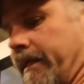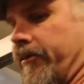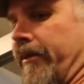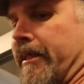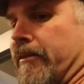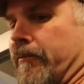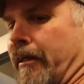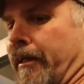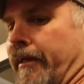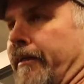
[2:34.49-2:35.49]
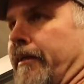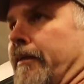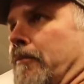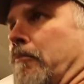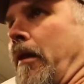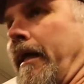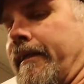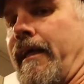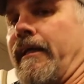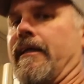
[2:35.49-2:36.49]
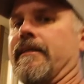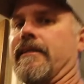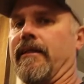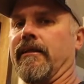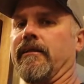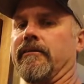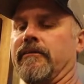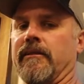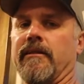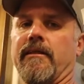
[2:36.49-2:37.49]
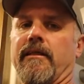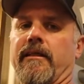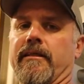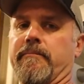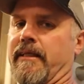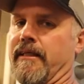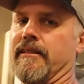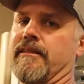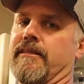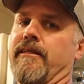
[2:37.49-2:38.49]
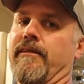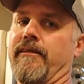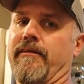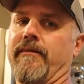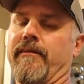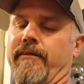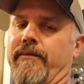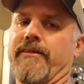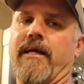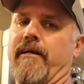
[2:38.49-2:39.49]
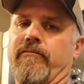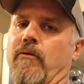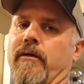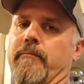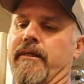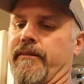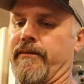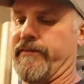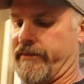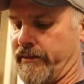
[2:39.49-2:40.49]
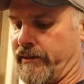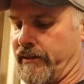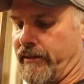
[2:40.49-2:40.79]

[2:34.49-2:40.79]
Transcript: Biggest reason why black tank gets stuck is because there's not enough water being used.